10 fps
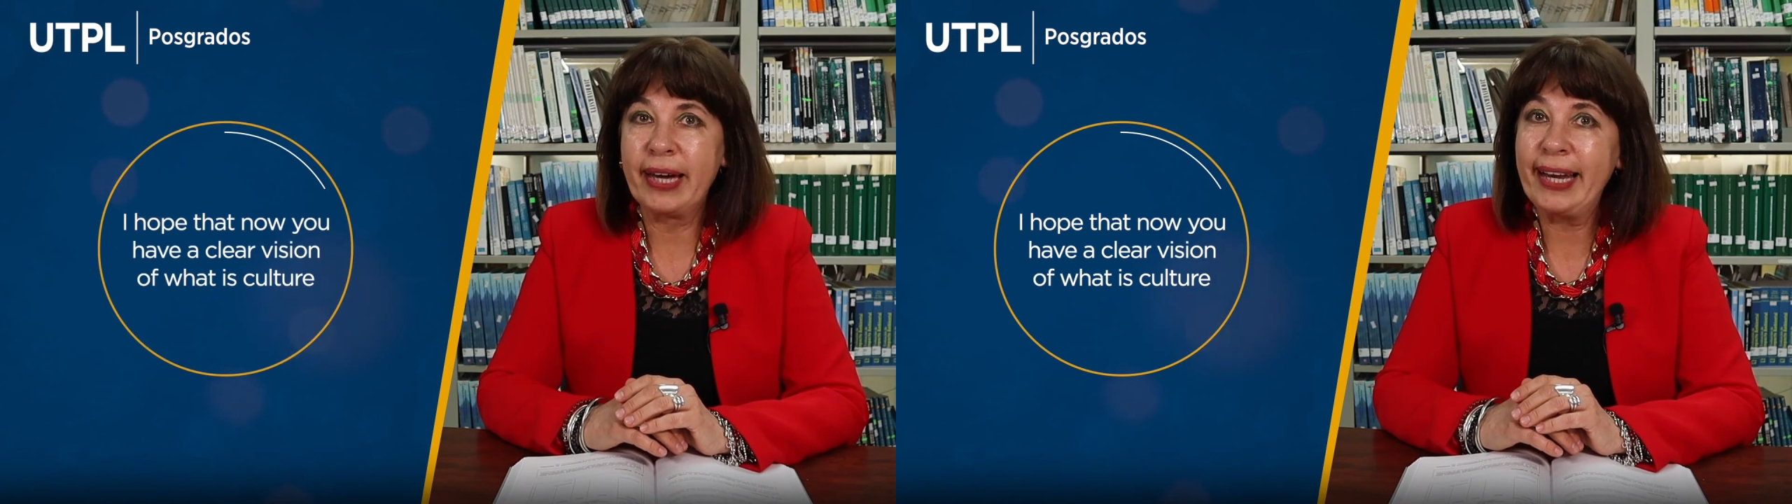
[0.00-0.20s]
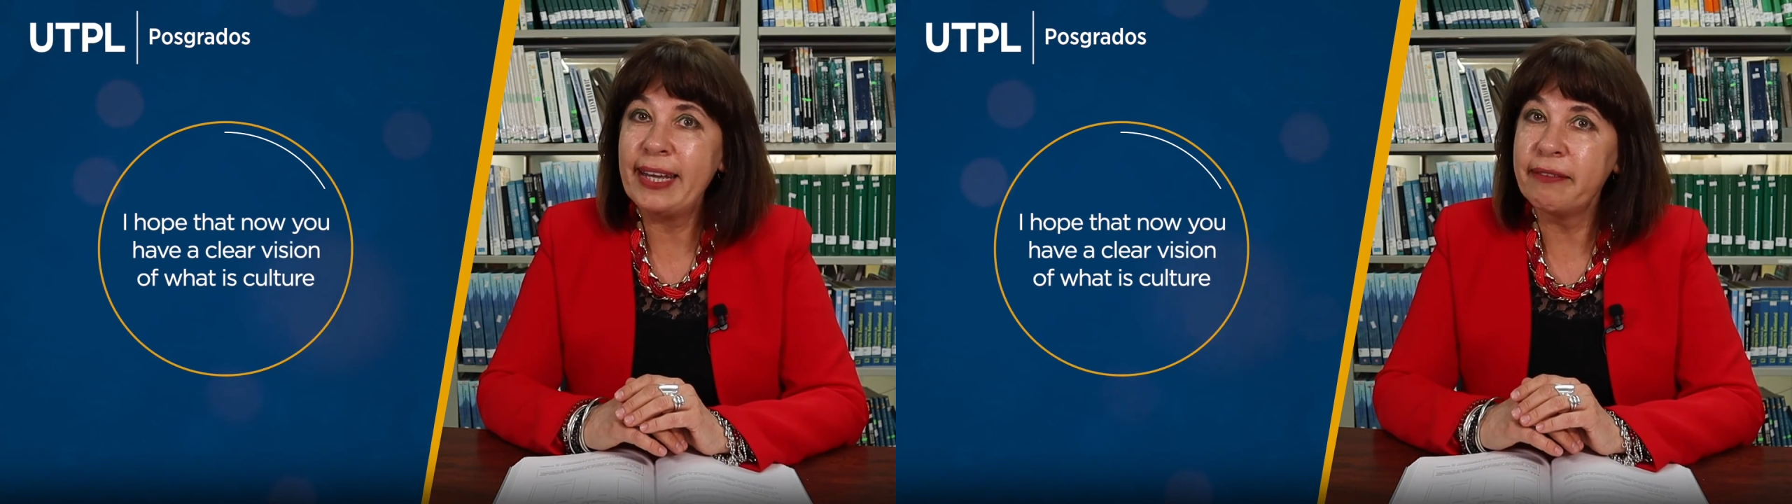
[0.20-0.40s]

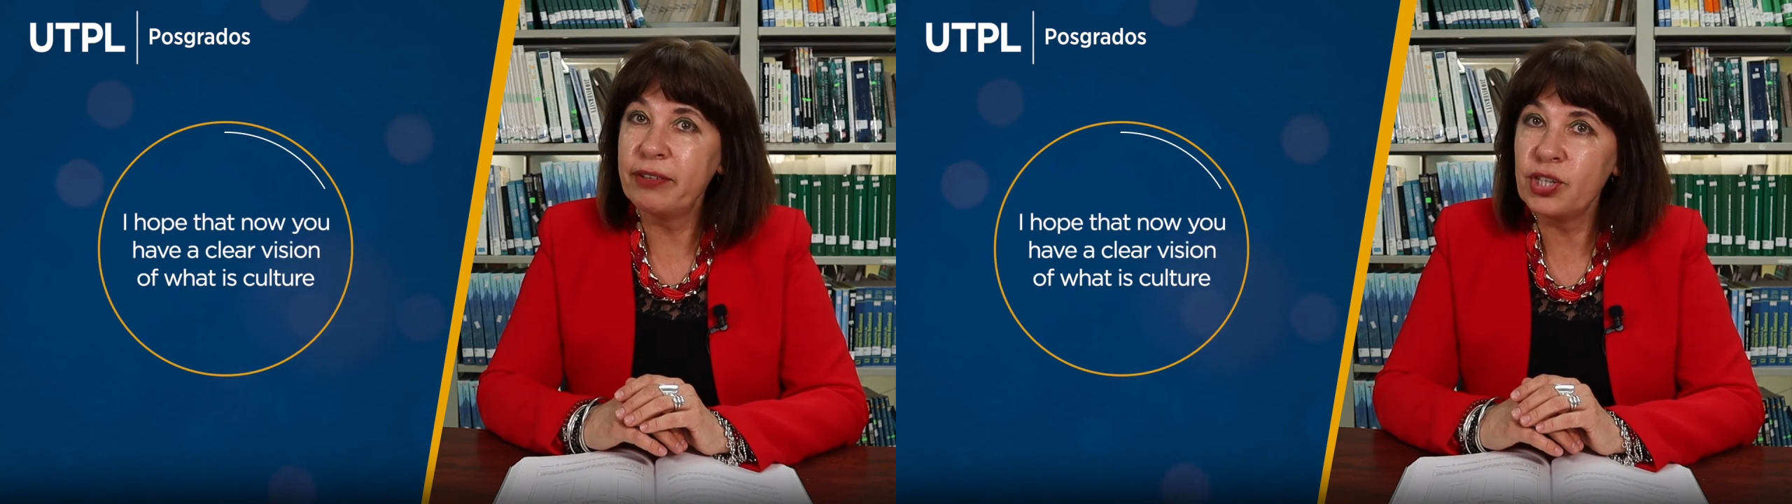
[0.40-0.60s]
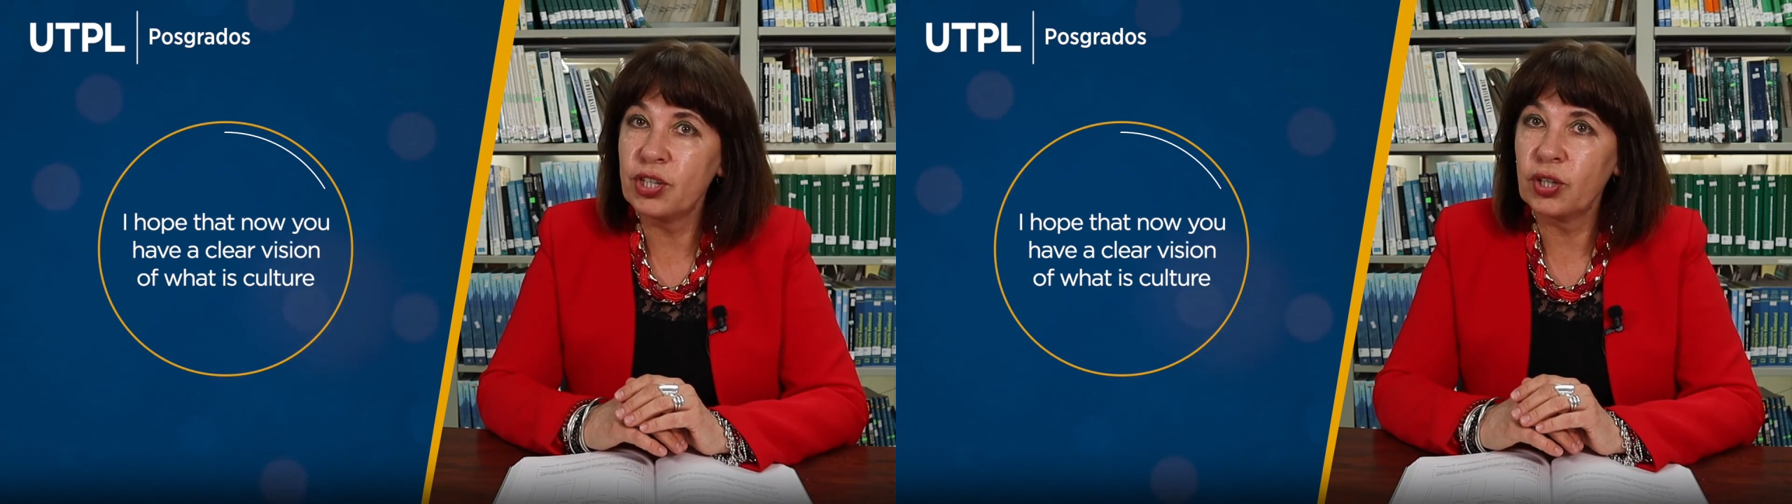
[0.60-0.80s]
clear
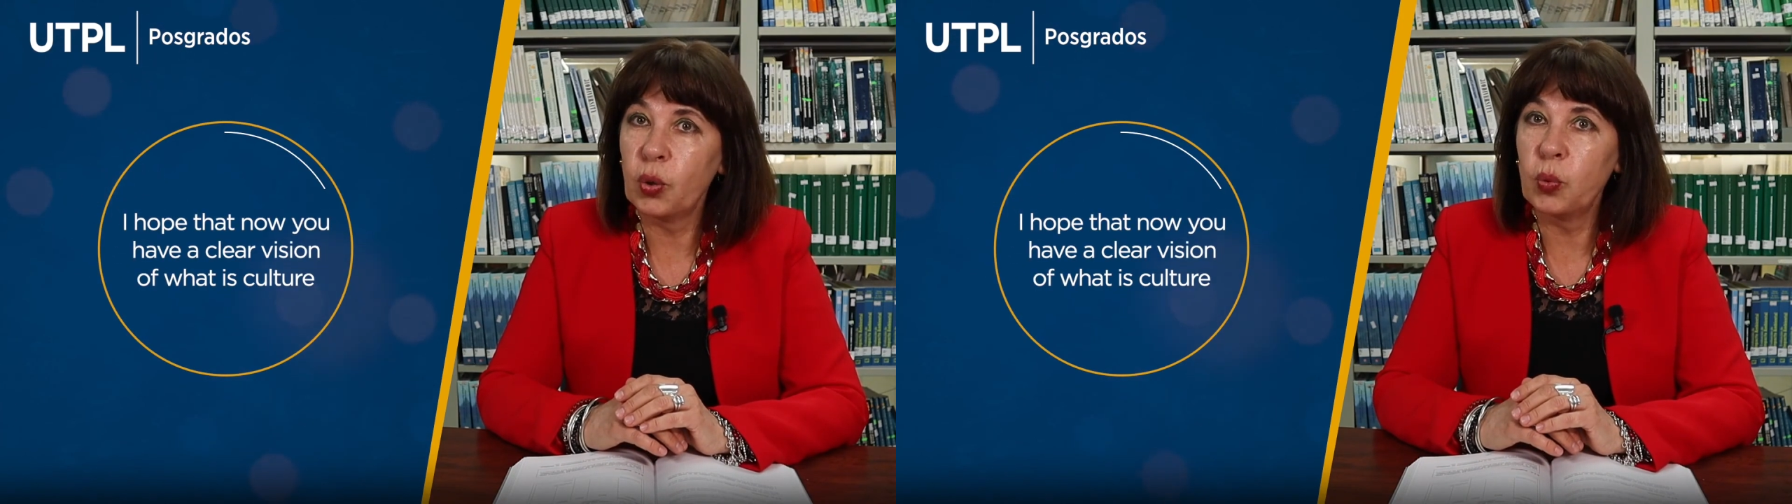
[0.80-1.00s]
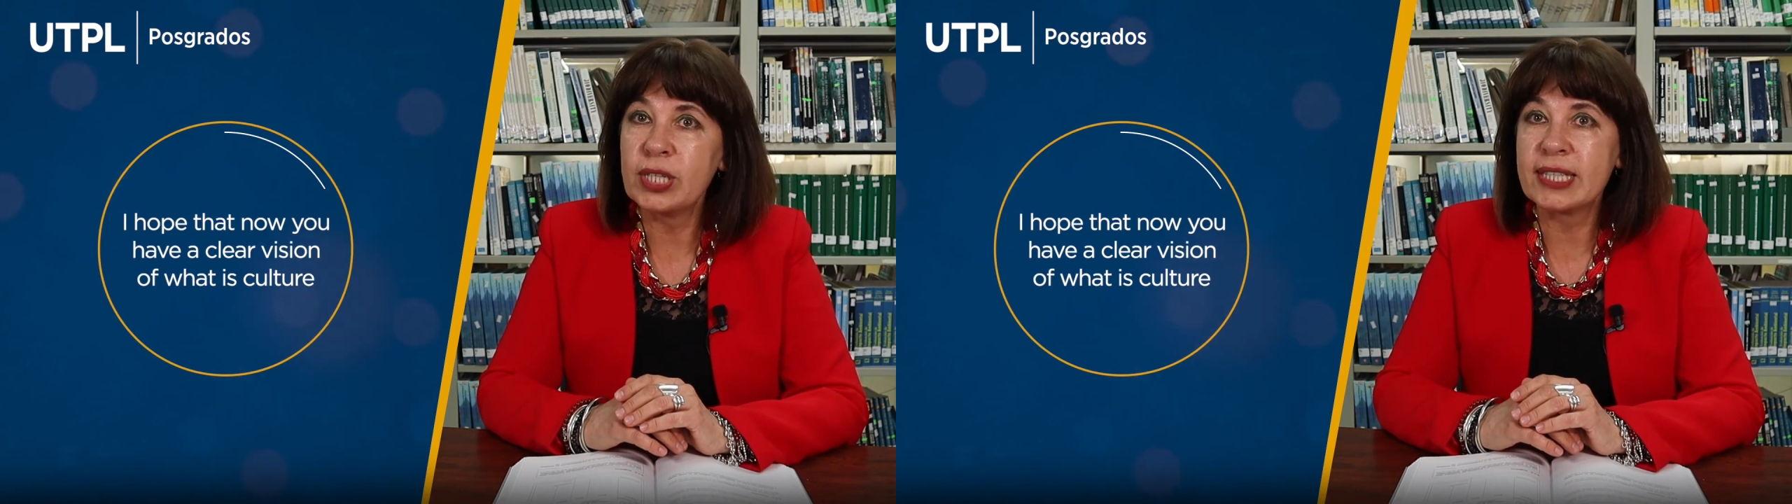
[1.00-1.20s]
vision
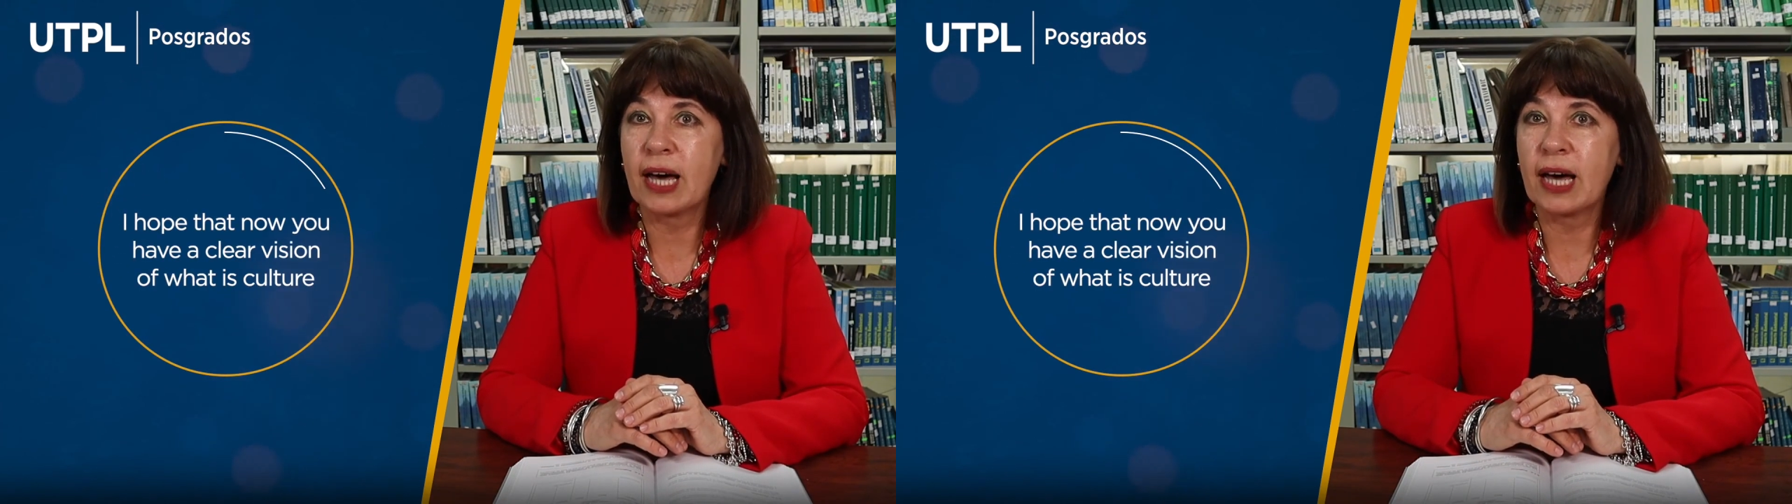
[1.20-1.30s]
of what is